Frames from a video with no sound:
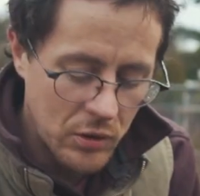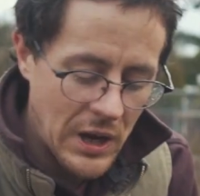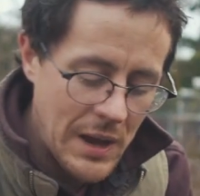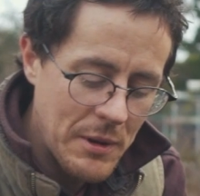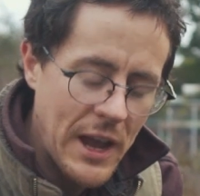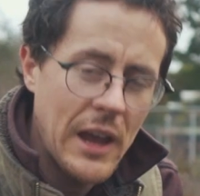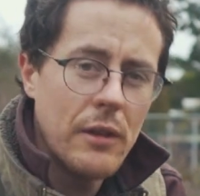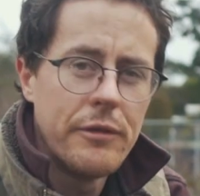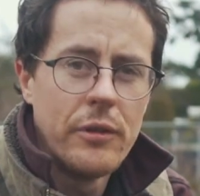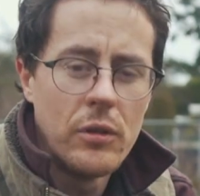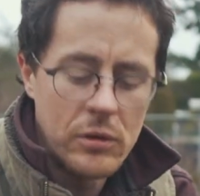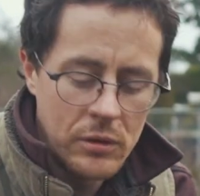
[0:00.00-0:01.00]
grab a
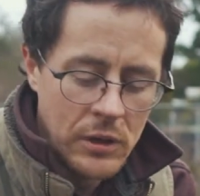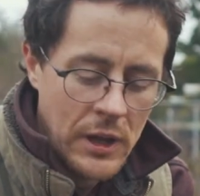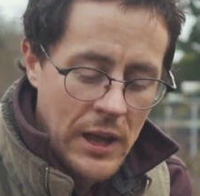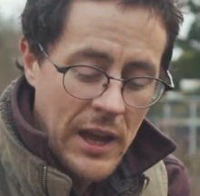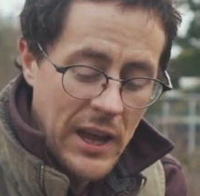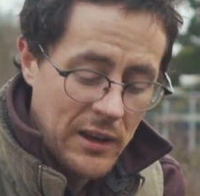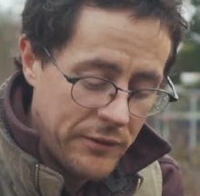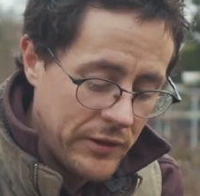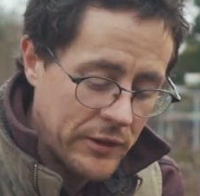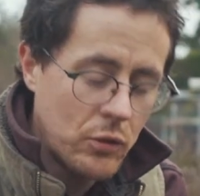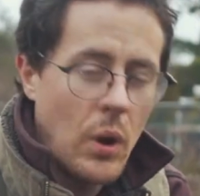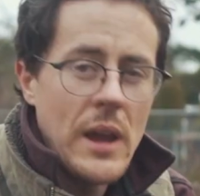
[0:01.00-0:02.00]
handful, and if
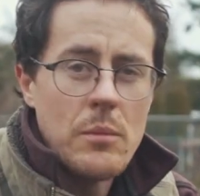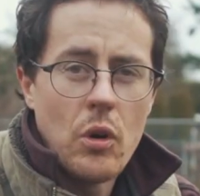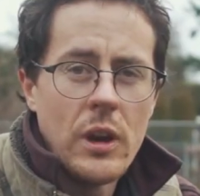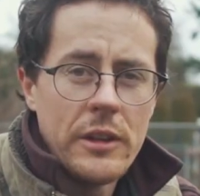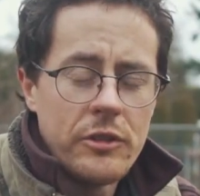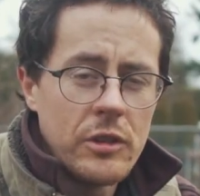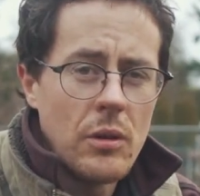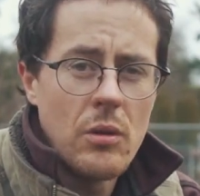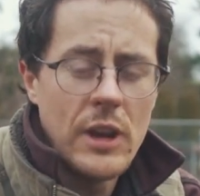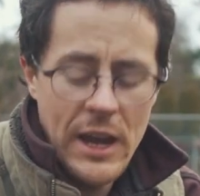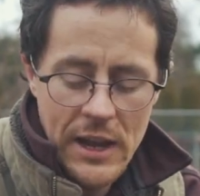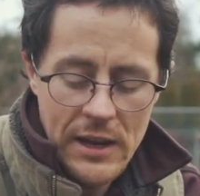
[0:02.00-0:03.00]
it's quite moist, you're
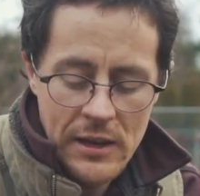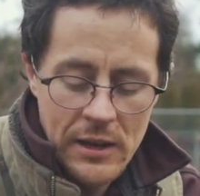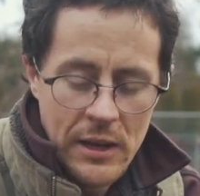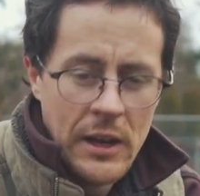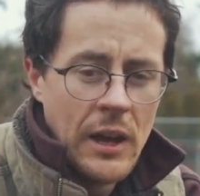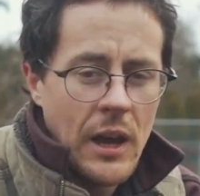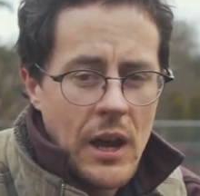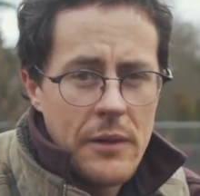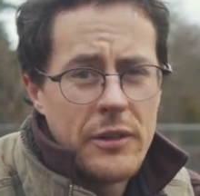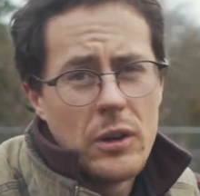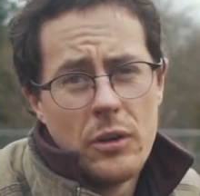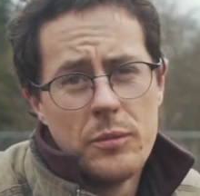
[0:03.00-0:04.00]
okay.
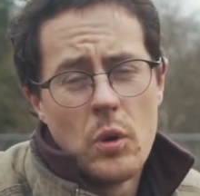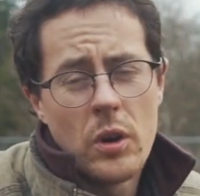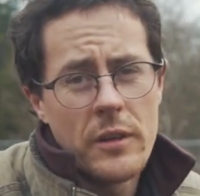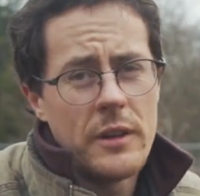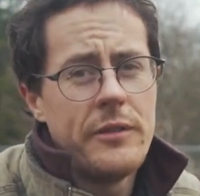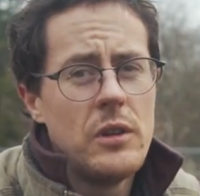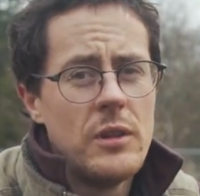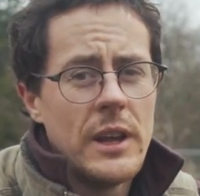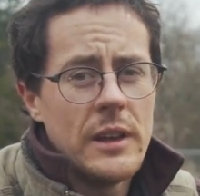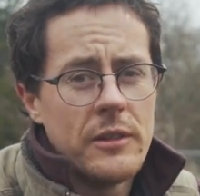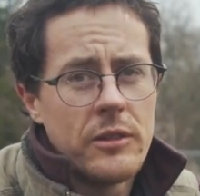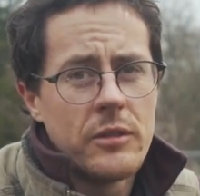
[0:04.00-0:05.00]
If it goes more than a few
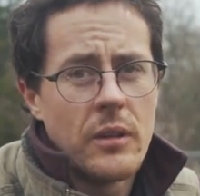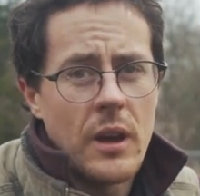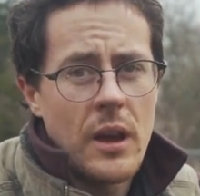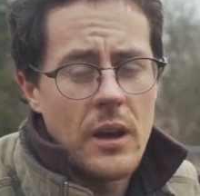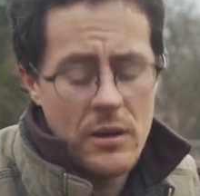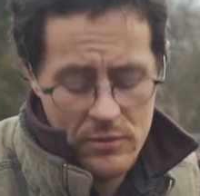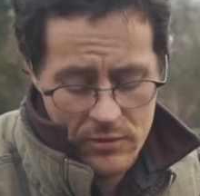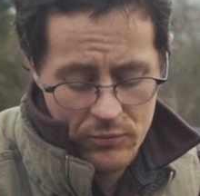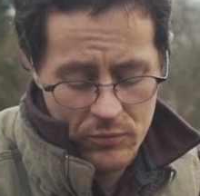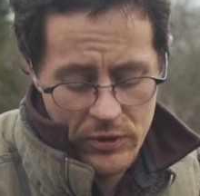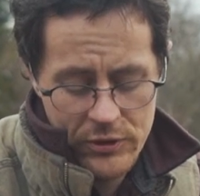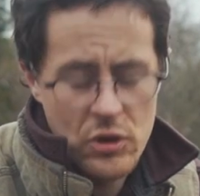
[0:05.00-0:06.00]
days
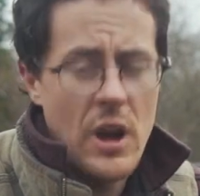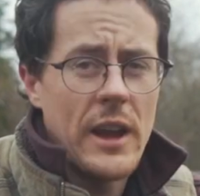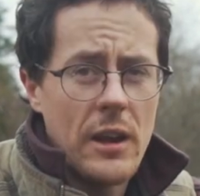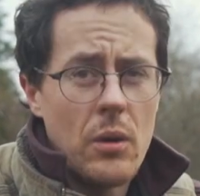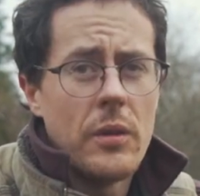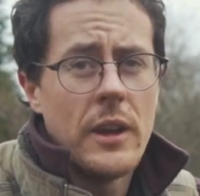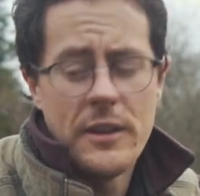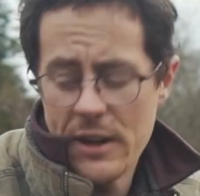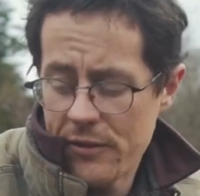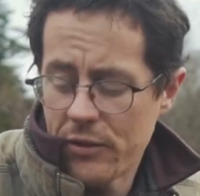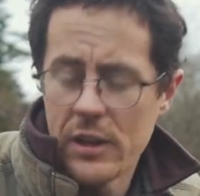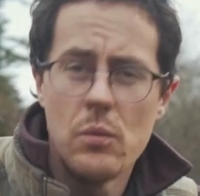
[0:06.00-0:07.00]
with drying out, then
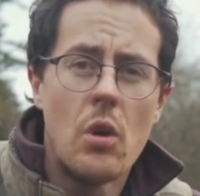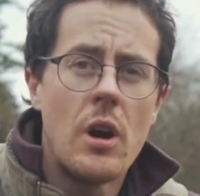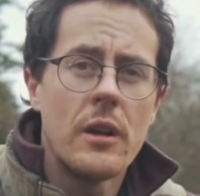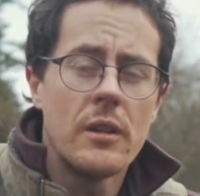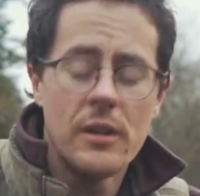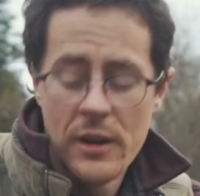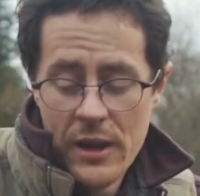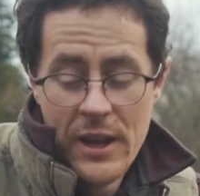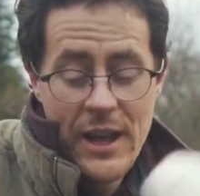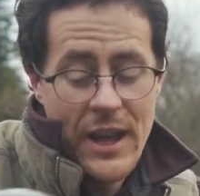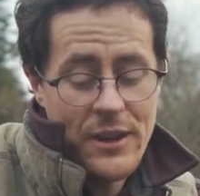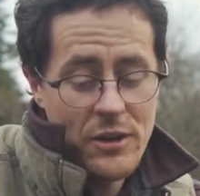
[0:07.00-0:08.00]
definitely water.
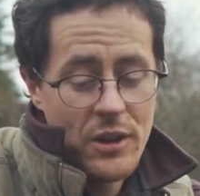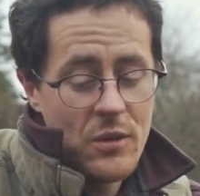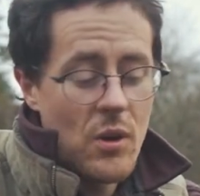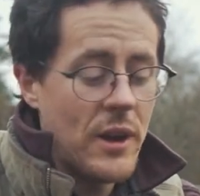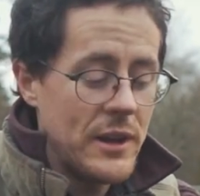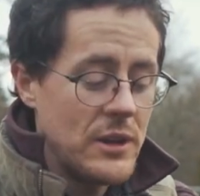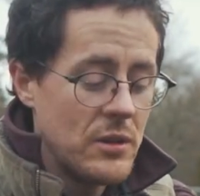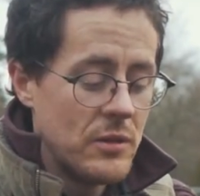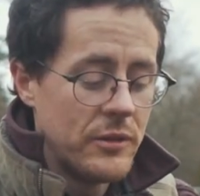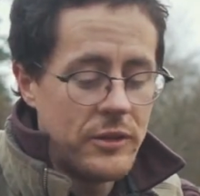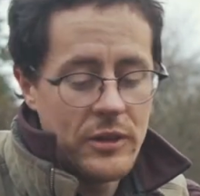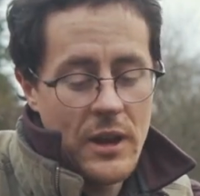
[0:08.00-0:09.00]
And you're going to want to
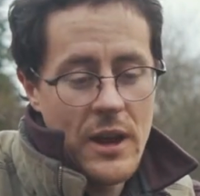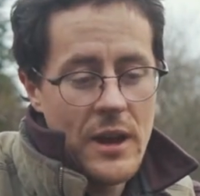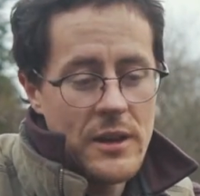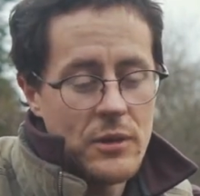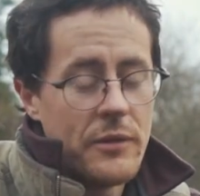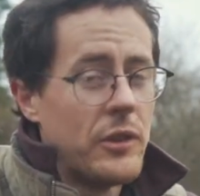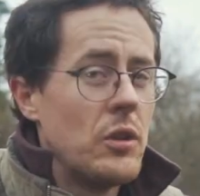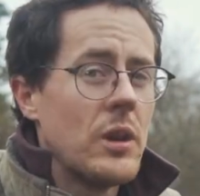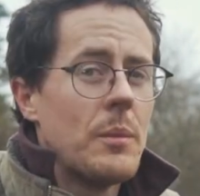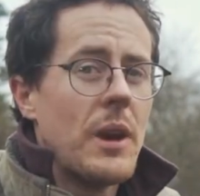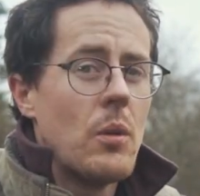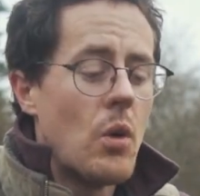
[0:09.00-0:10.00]
use, if you're doing
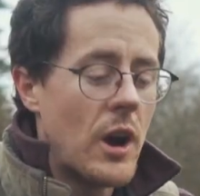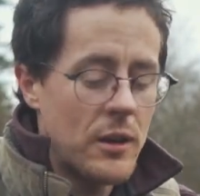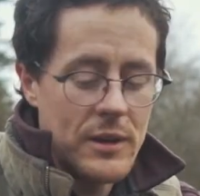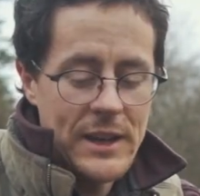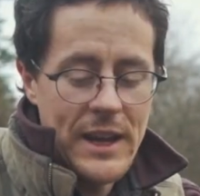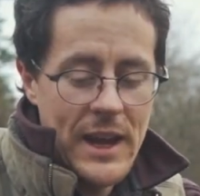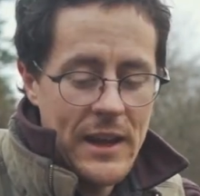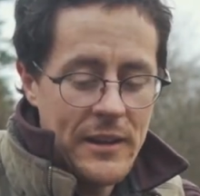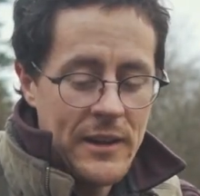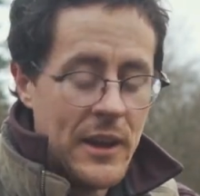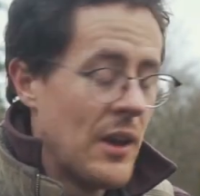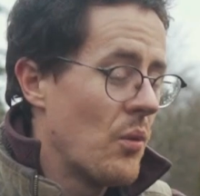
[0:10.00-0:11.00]
it by watering
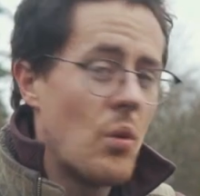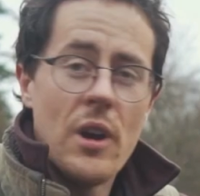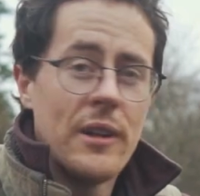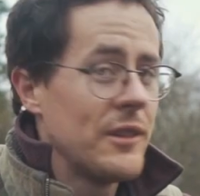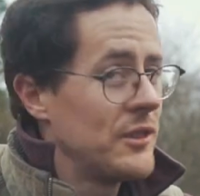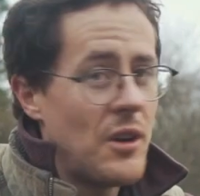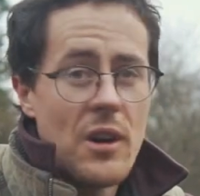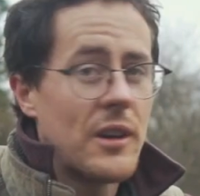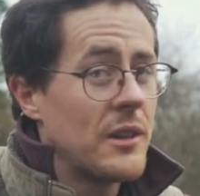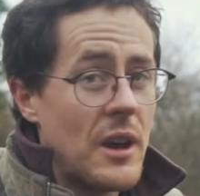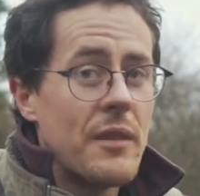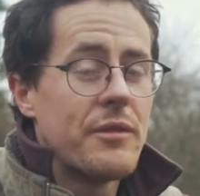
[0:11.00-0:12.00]
can, one is not
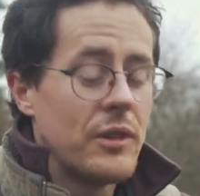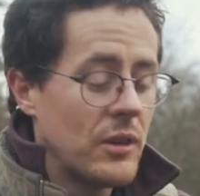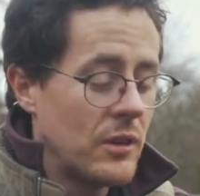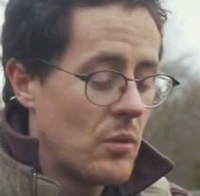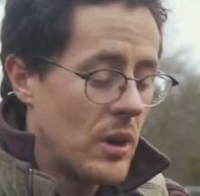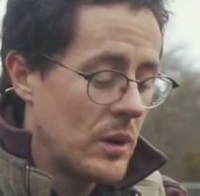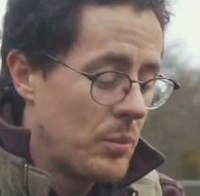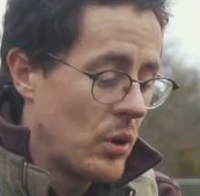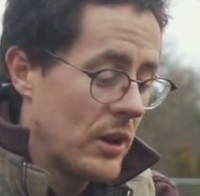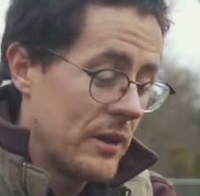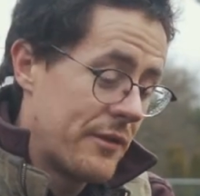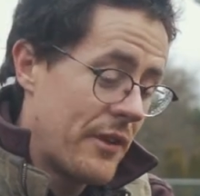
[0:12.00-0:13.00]
enough. You're going to want to
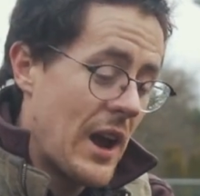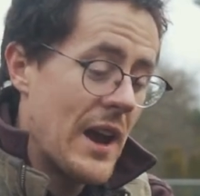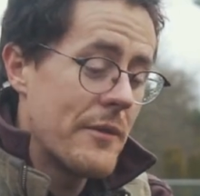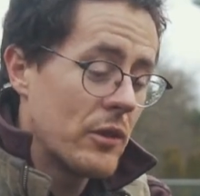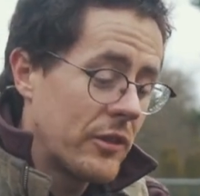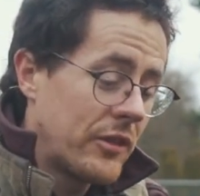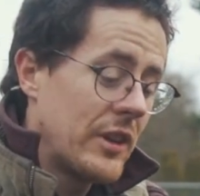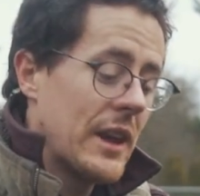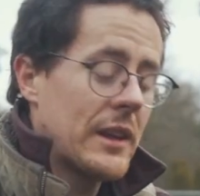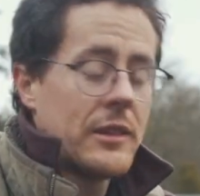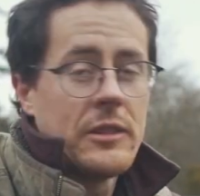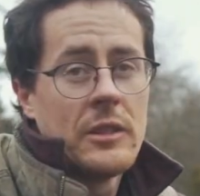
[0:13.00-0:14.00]
put 5 or
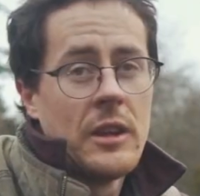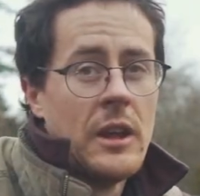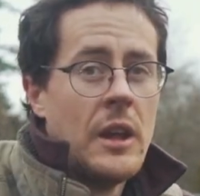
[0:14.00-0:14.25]
6